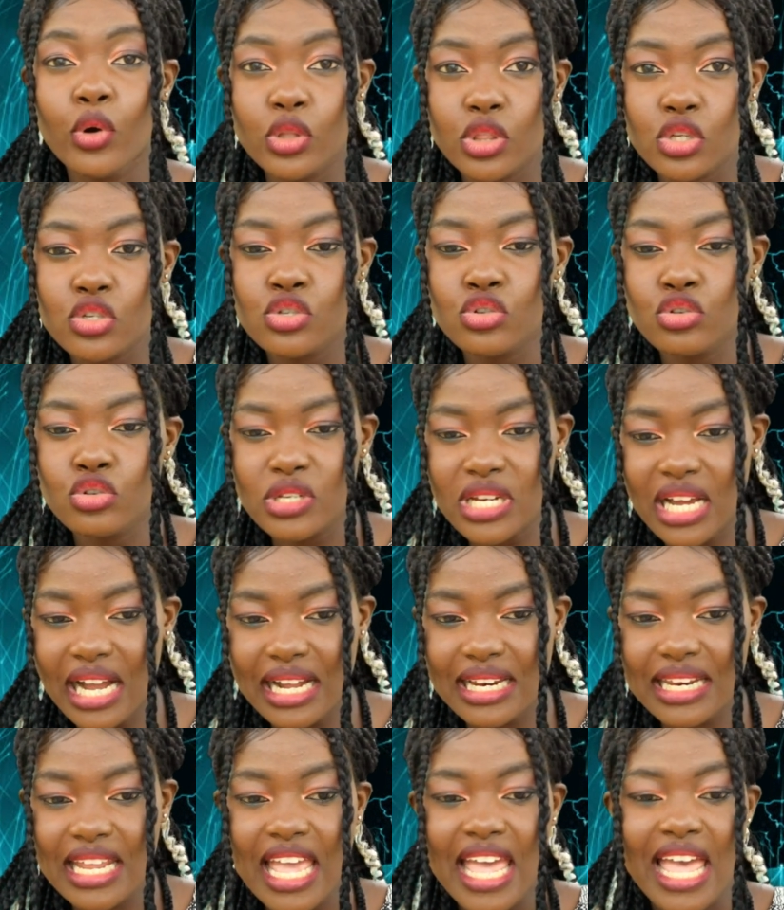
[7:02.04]
both
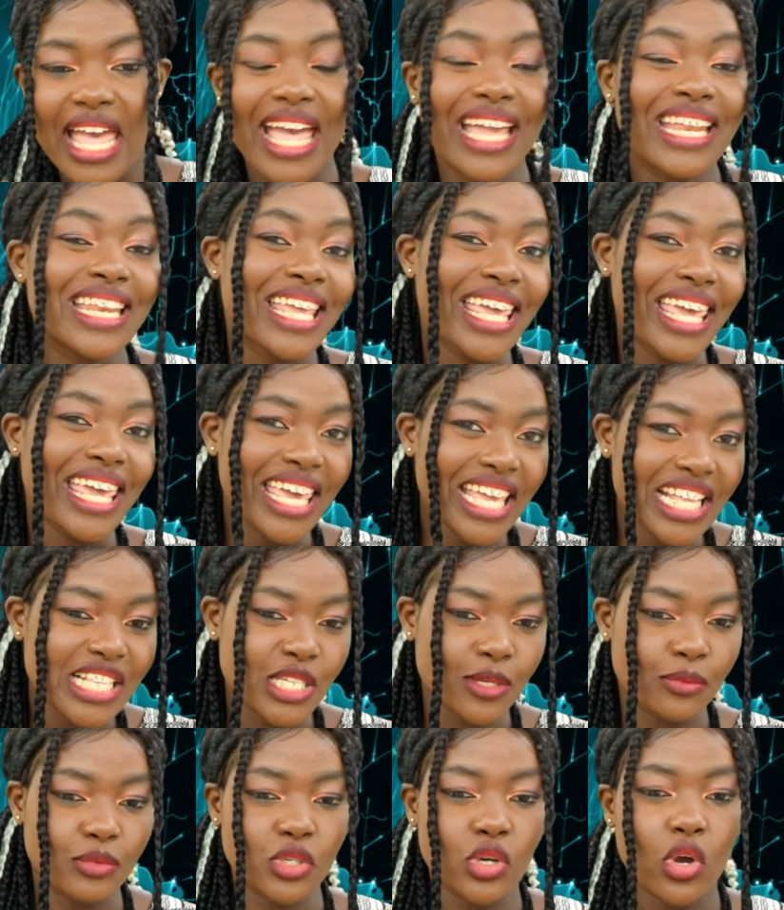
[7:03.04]
Sudan and
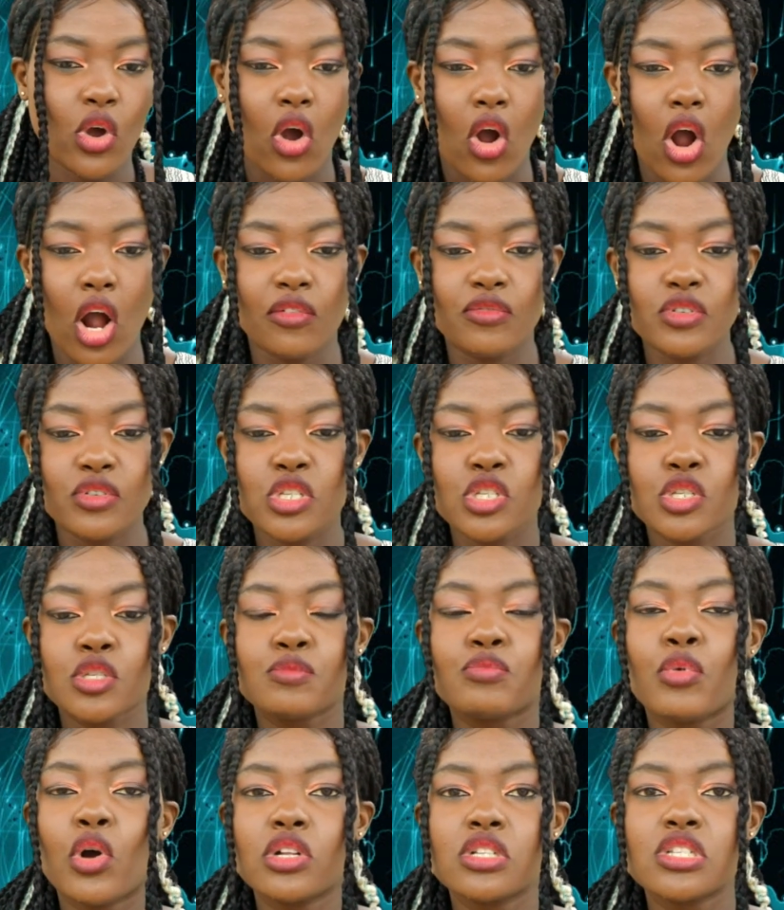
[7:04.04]
Egypt of
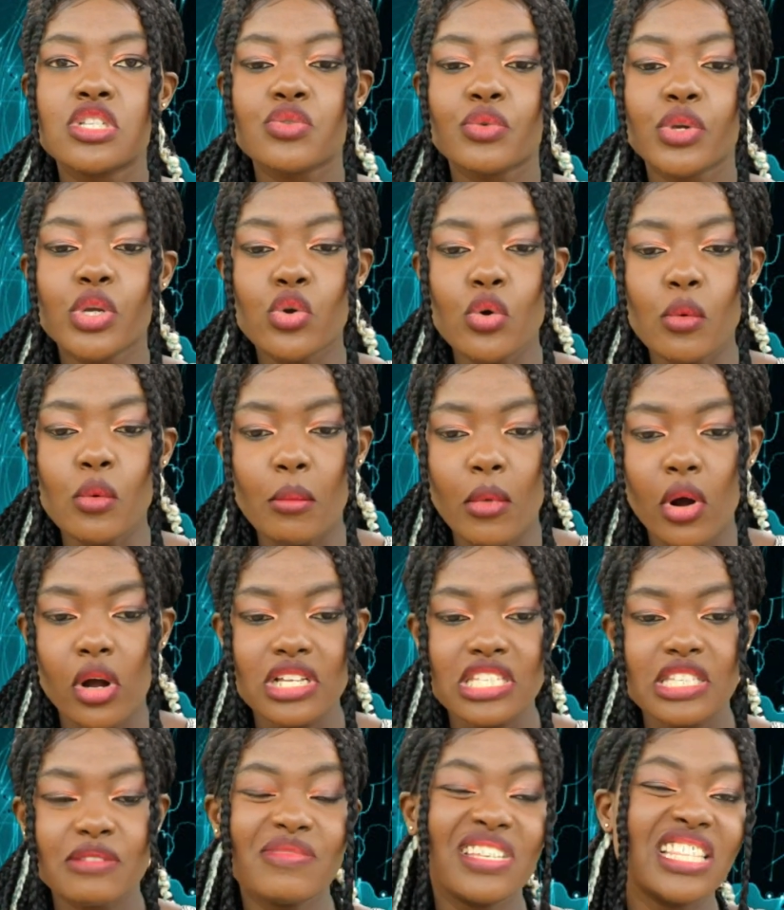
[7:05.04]
sponsoring
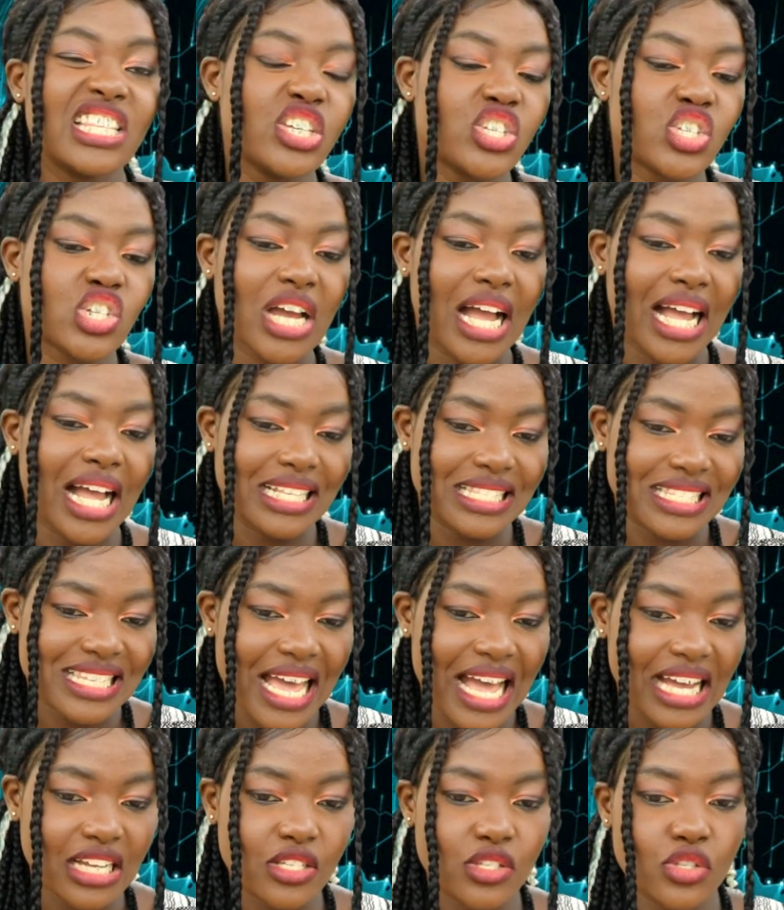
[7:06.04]
Gomor's militia
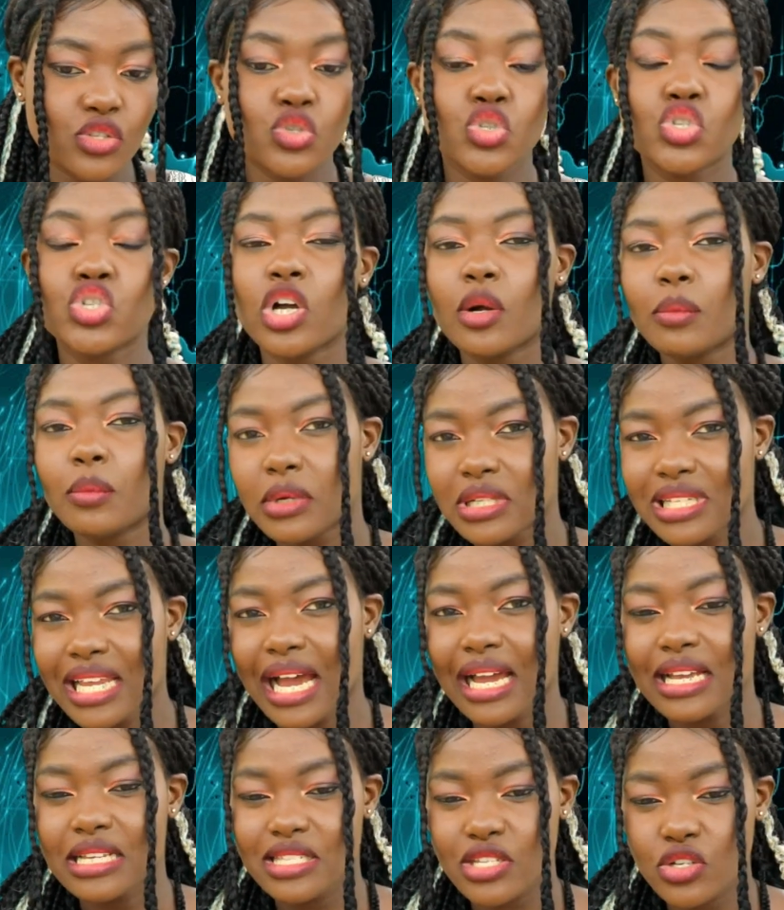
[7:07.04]
attacks to
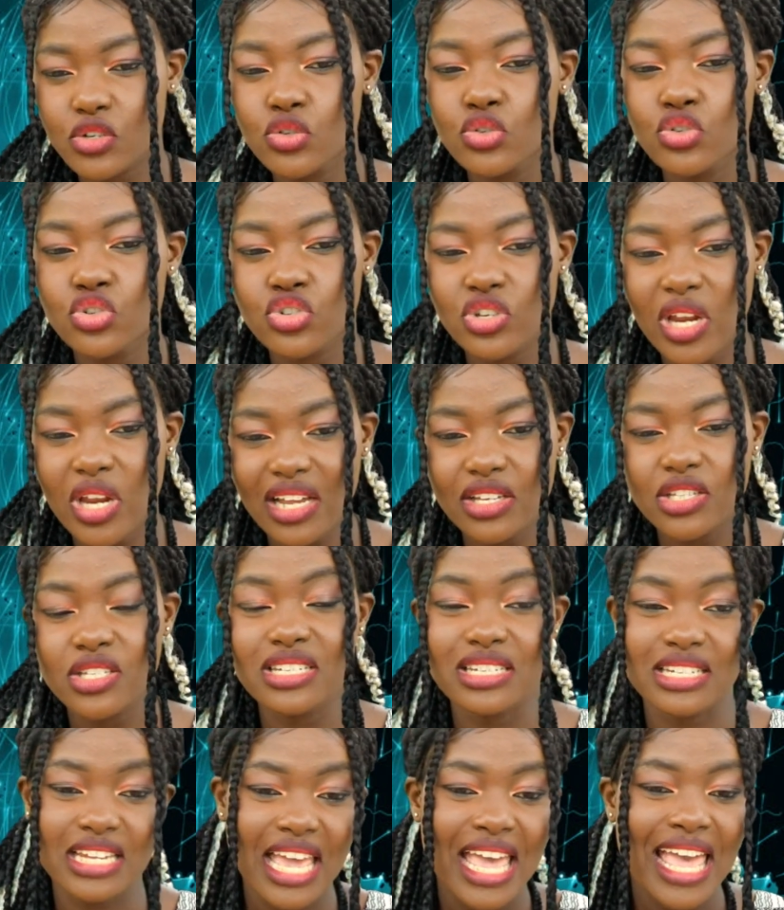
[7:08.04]
jeopardize the
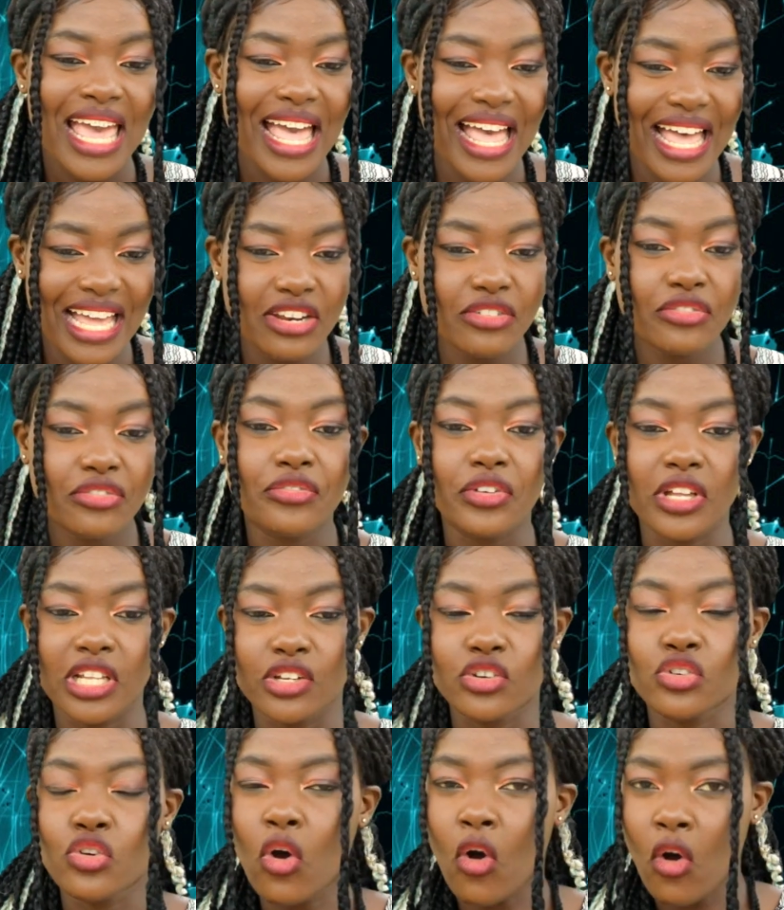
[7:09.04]
construction and
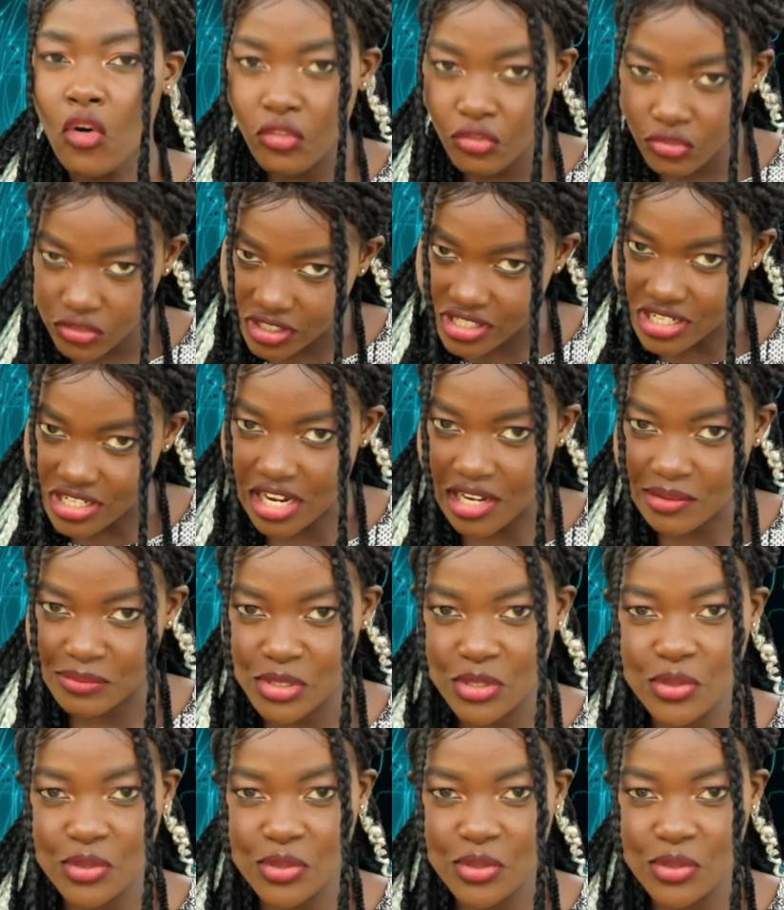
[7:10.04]
filling of the dam.